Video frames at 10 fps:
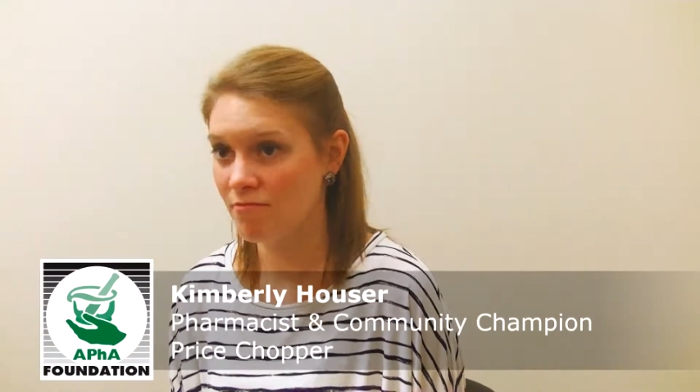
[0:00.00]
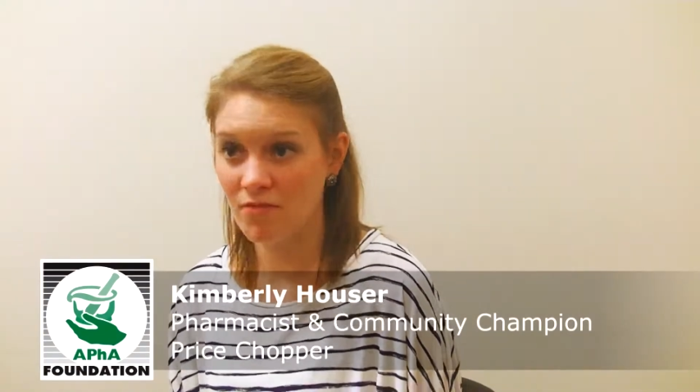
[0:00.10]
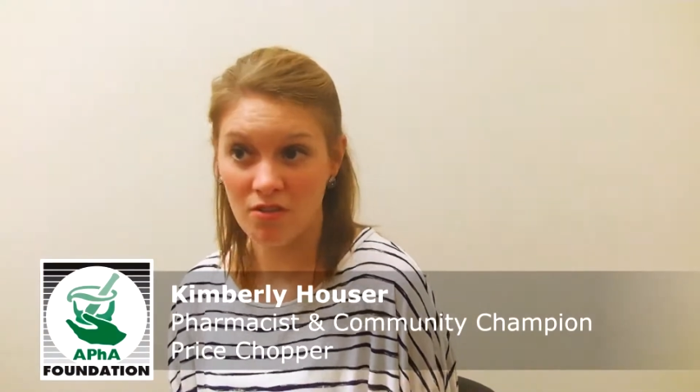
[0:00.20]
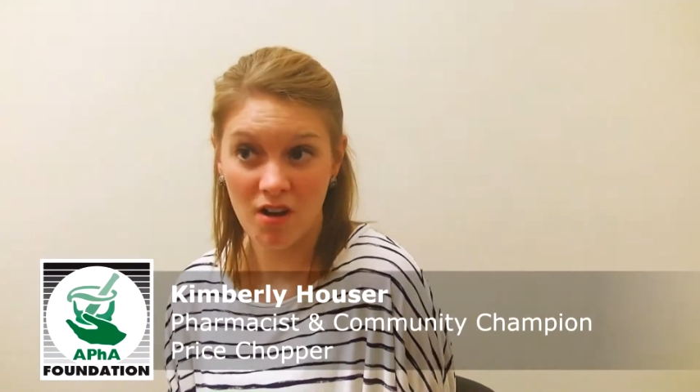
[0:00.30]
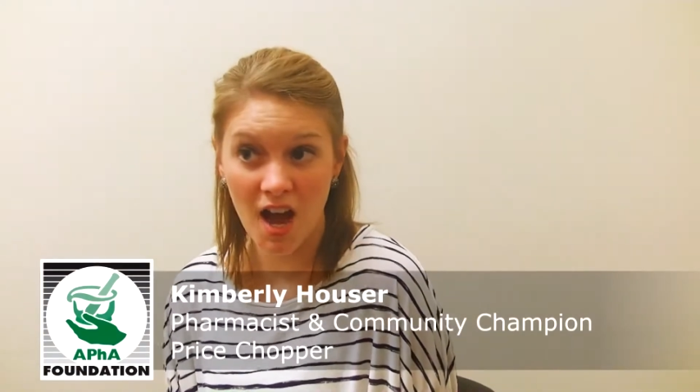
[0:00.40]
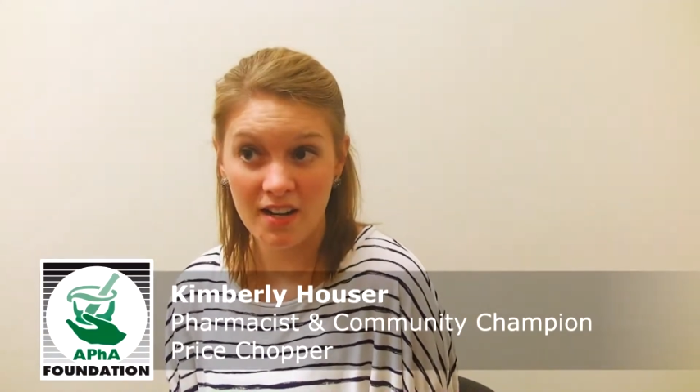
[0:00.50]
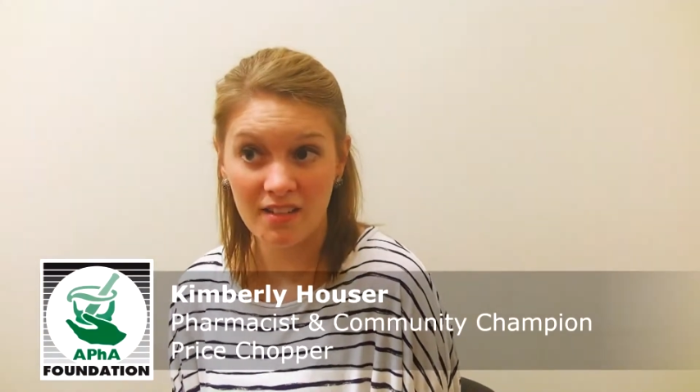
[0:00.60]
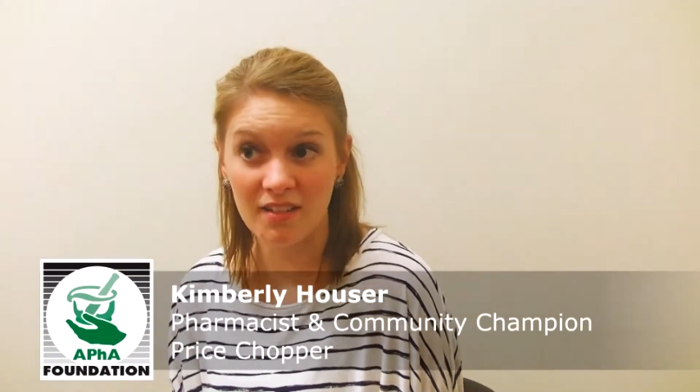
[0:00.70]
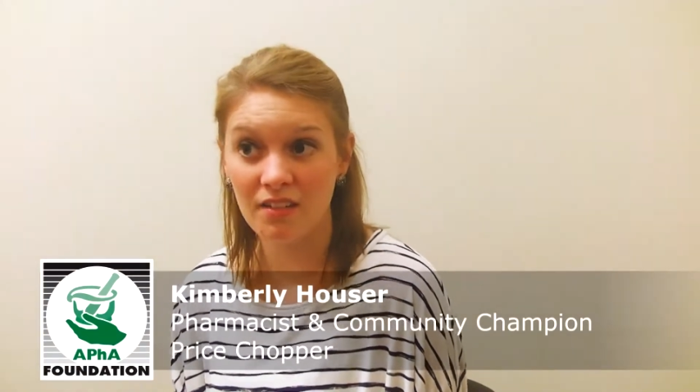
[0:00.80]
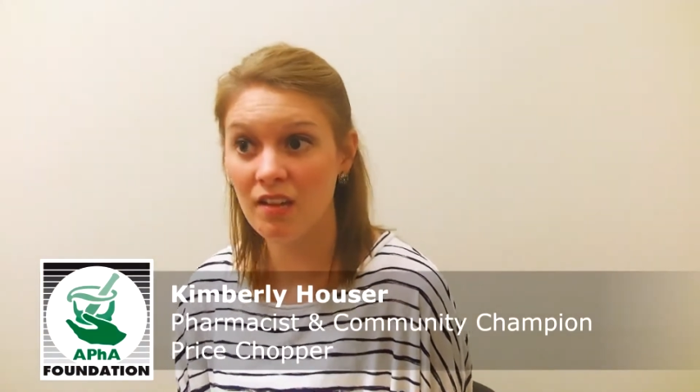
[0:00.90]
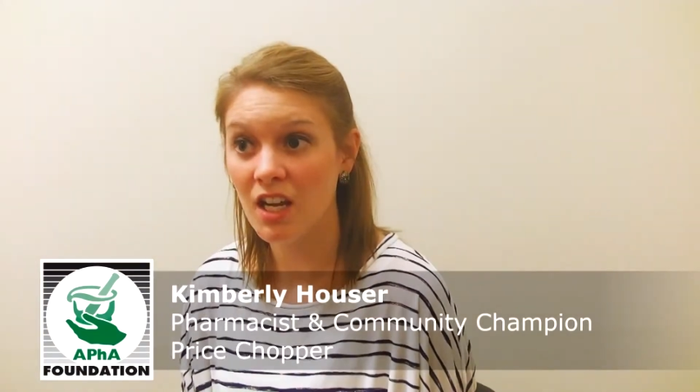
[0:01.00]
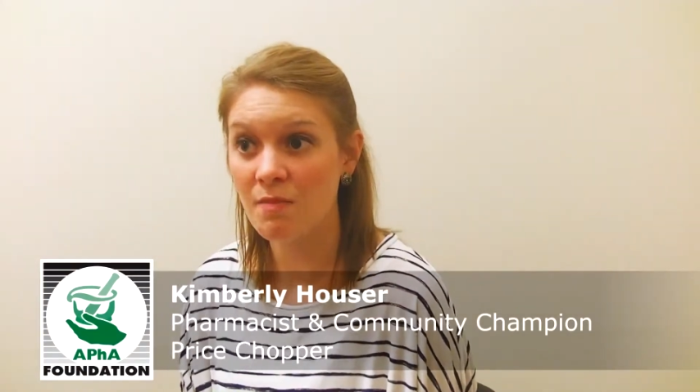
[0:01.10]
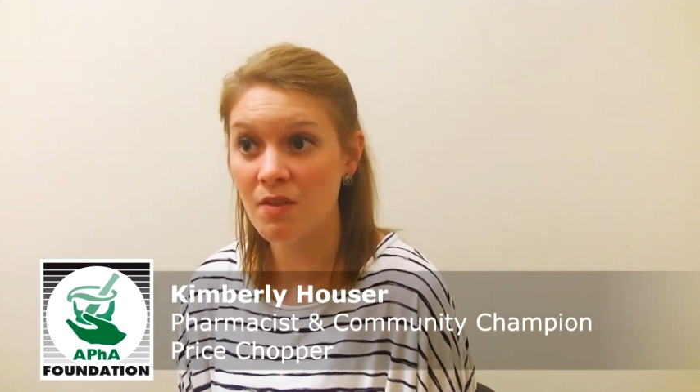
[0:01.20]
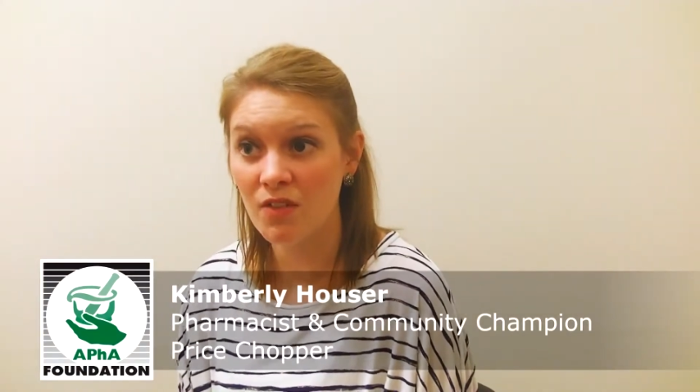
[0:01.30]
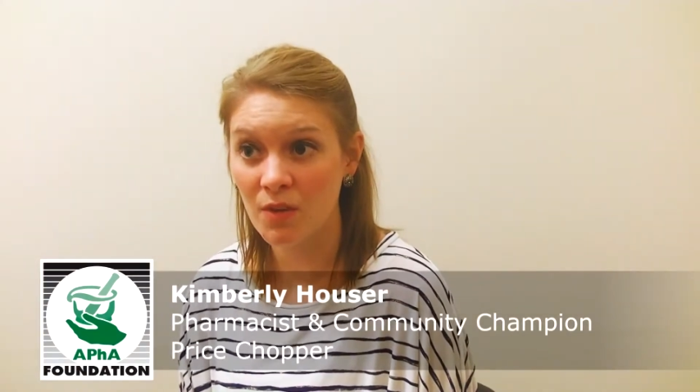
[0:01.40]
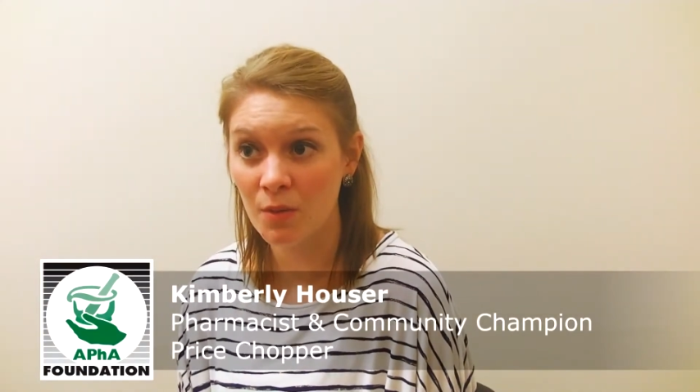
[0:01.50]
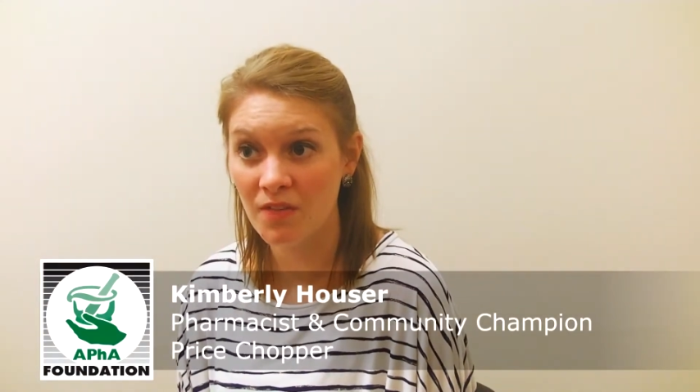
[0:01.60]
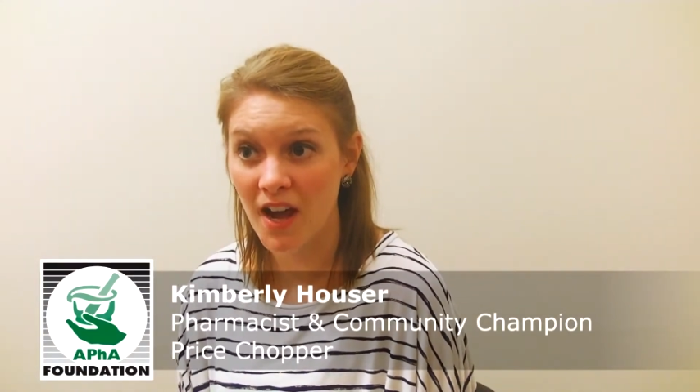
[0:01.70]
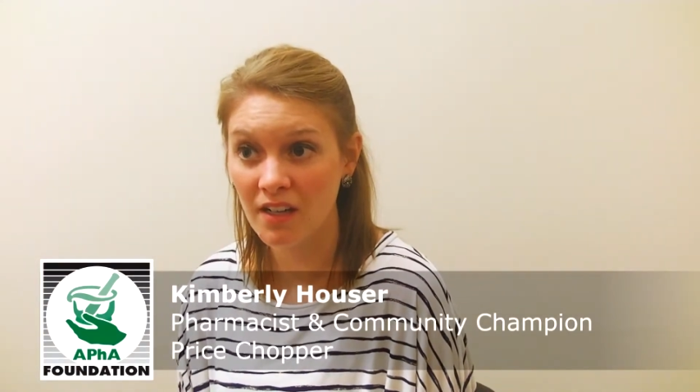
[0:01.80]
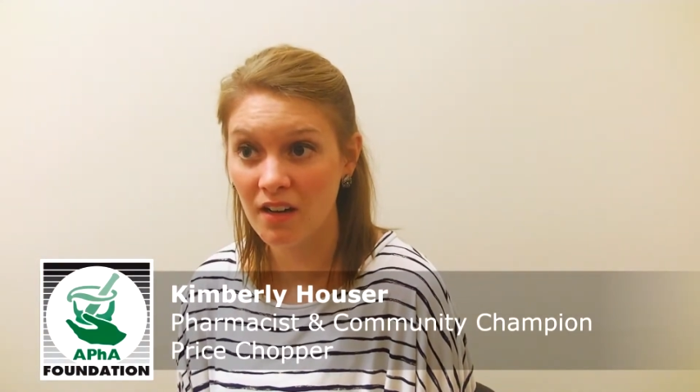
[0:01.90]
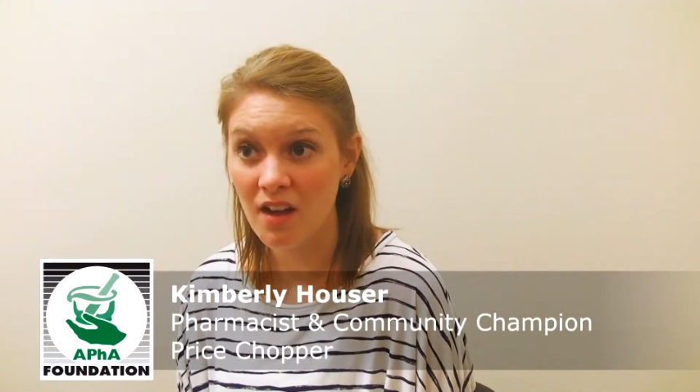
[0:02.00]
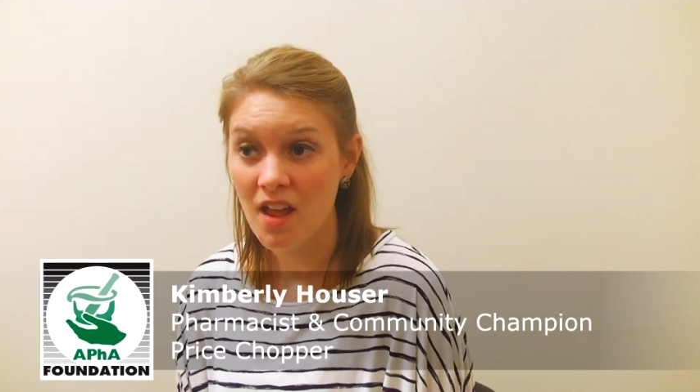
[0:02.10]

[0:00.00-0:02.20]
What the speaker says: they're not necessarily going to meet with their provider.